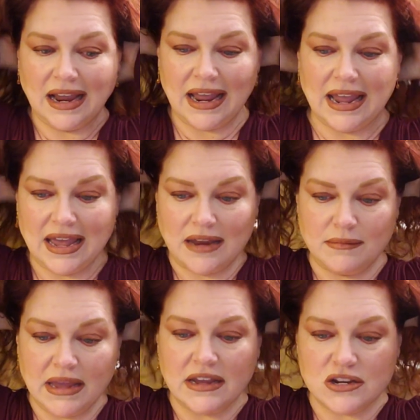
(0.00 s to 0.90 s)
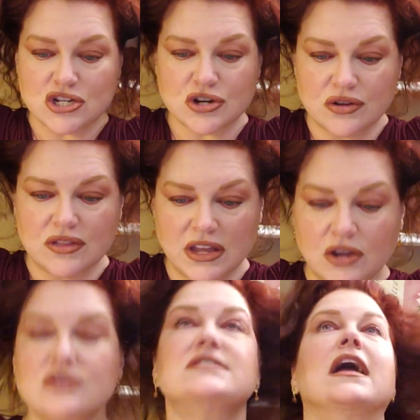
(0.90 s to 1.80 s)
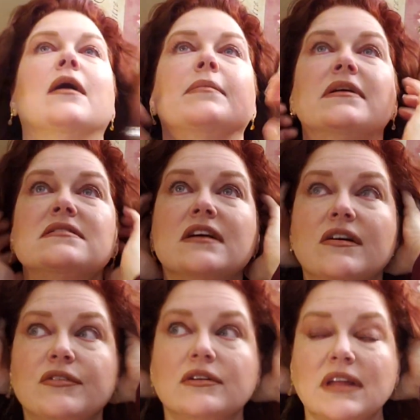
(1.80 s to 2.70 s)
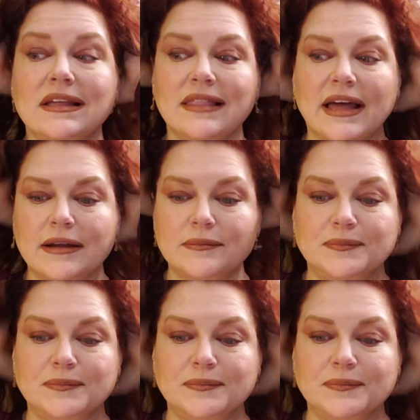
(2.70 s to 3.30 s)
And making sure that your scalp is covered like that.